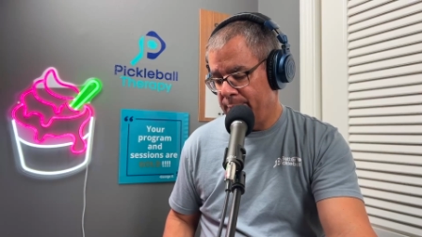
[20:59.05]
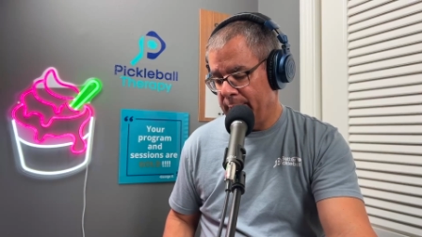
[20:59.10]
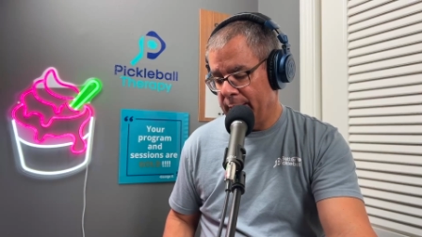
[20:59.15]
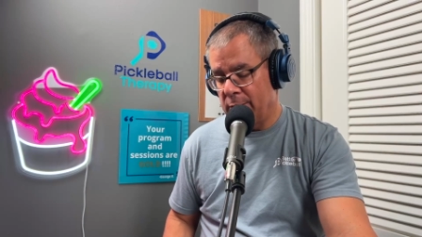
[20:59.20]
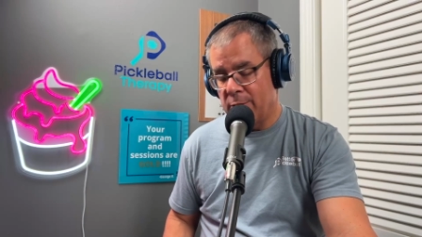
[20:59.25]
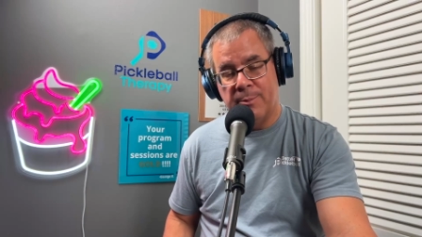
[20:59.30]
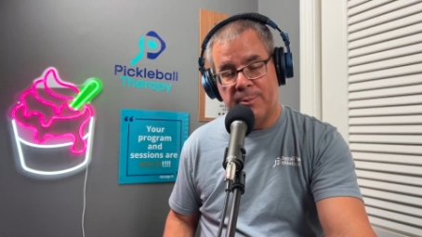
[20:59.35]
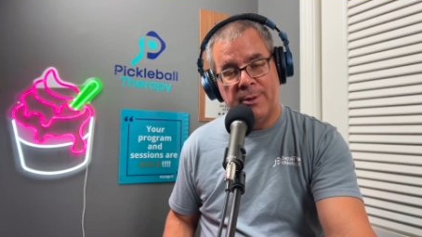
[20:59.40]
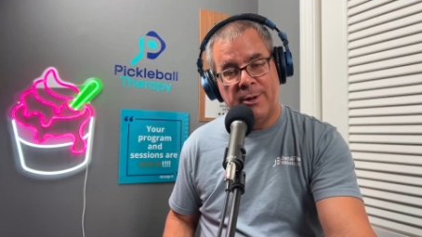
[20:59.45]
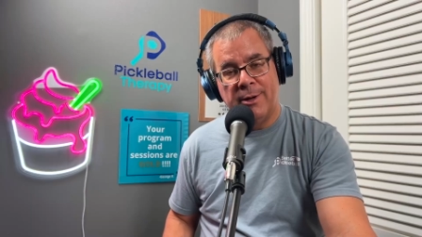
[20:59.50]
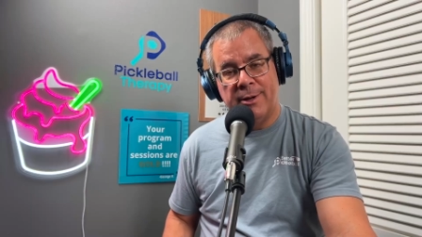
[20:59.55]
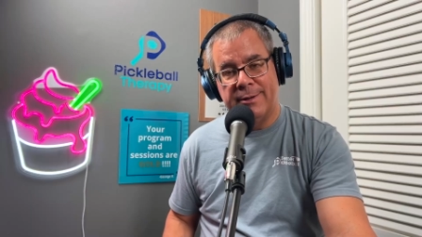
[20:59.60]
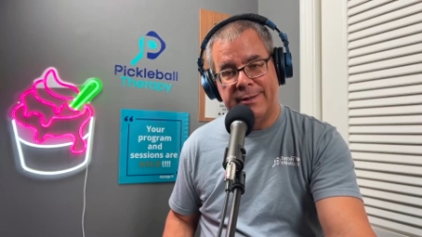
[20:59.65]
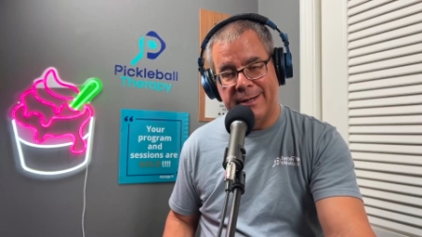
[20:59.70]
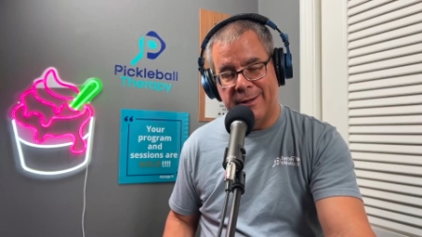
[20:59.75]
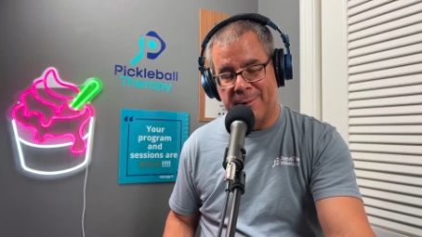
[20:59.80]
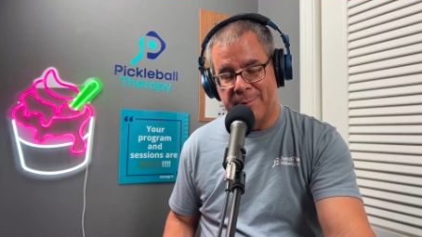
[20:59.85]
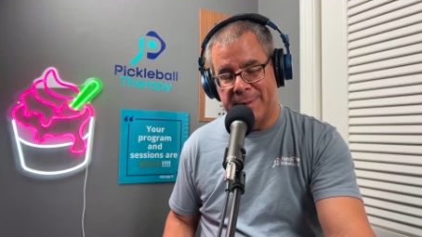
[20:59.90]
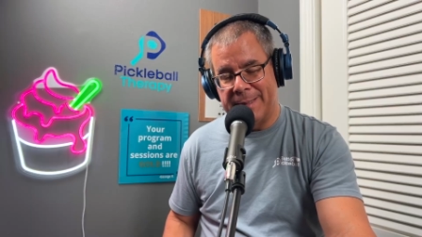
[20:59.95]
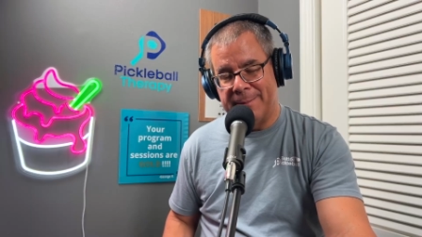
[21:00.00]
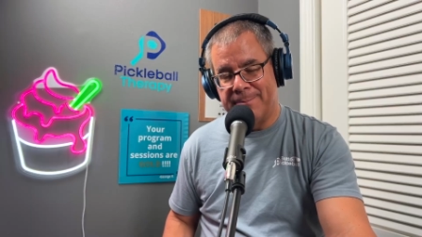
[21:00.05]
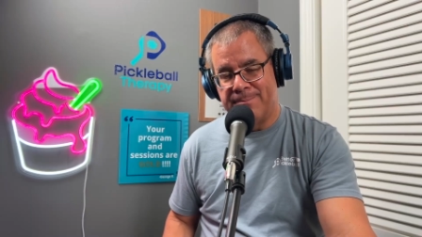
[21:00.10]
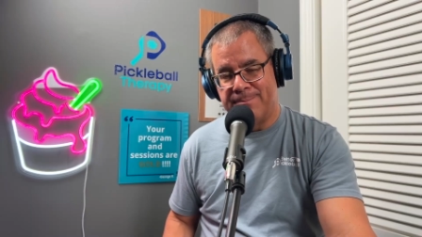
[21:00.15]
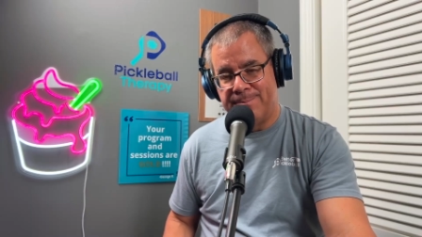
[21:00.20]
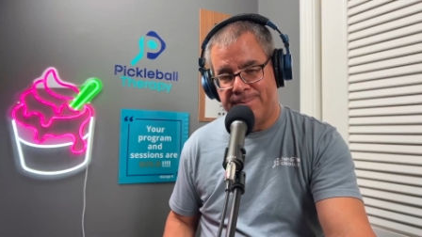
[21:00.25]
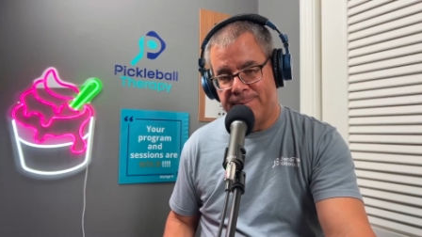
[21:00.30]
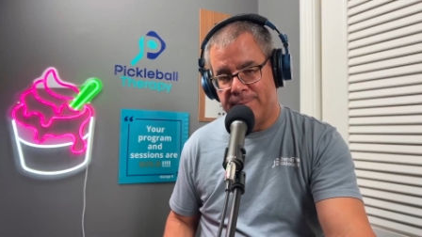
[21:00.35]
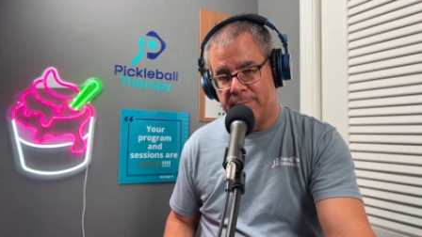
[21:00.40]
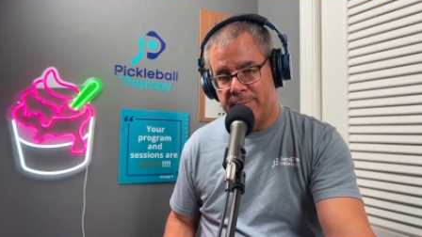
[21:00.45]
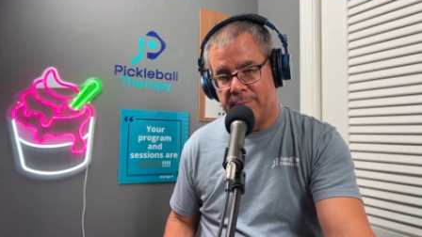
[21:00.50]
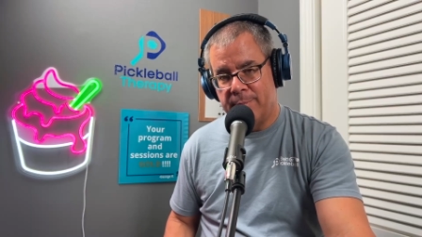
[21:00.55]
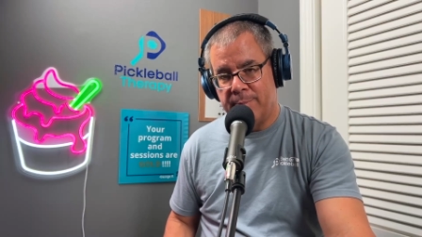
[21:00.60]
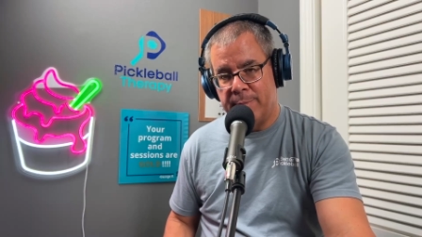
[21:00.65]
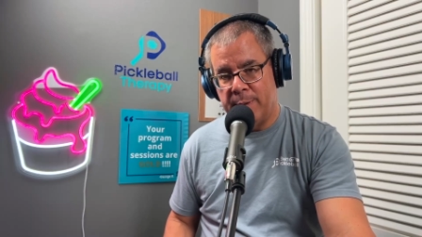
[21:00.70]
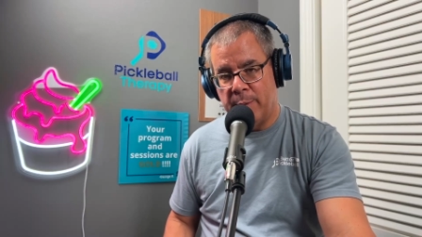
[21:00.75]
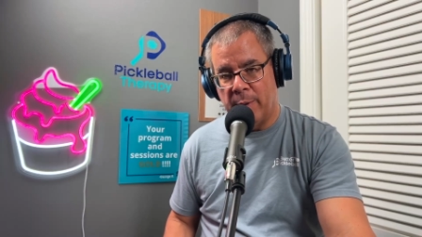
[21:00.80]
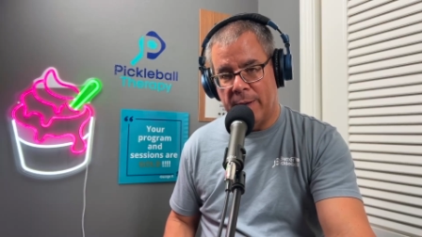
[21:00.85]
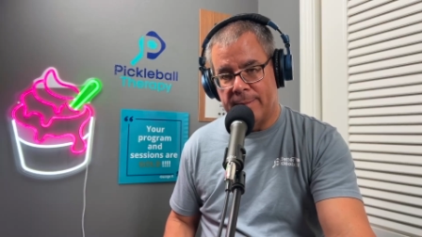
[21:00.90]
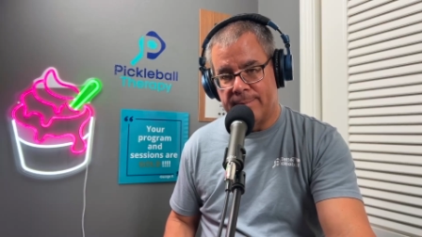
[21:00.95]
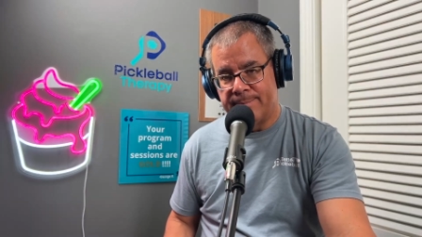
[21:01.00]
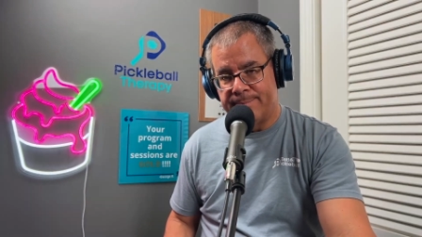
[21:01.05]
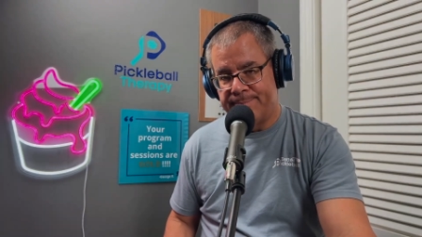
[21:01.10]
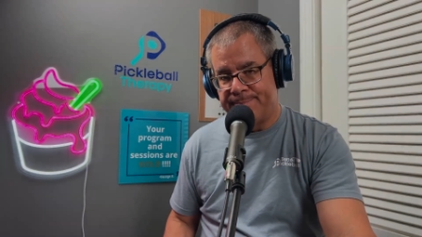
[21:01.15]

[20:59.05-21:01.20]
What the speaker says: Pickleball Therapy. Be well.